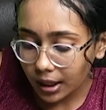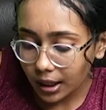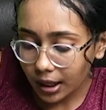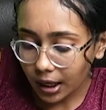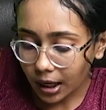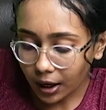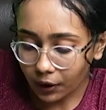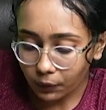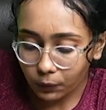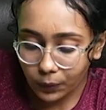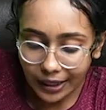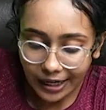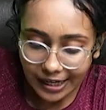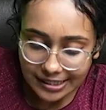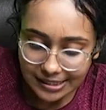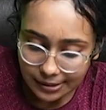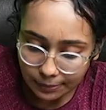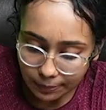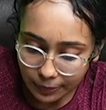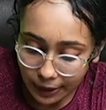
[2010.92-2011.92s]
How will I
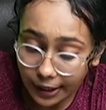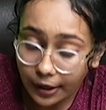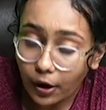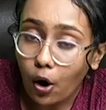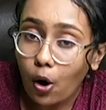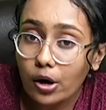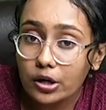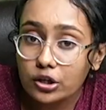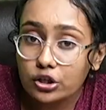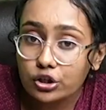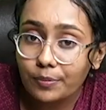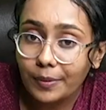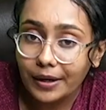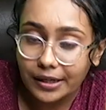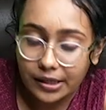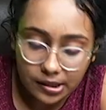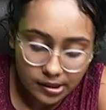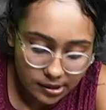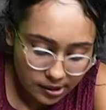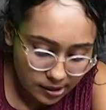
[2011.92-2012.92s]
supply OH
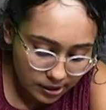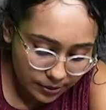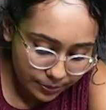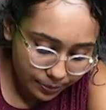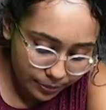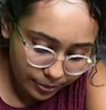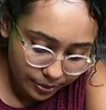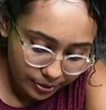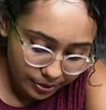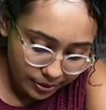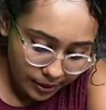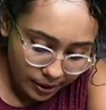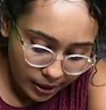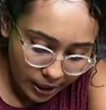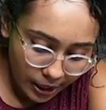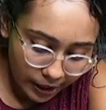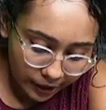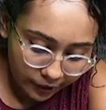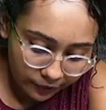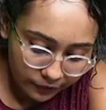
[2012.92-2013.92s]
minus?
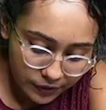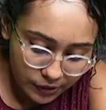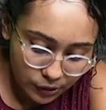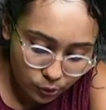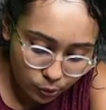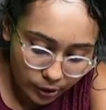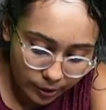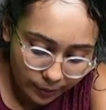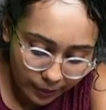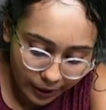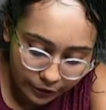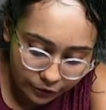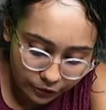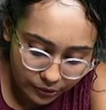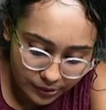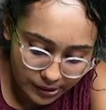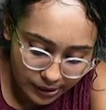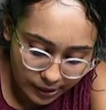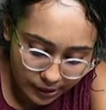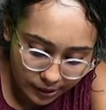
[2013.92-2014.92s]
I have sodium
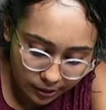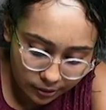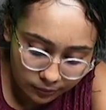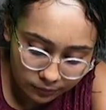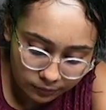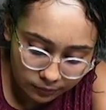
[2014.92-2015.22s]
hydroxide here.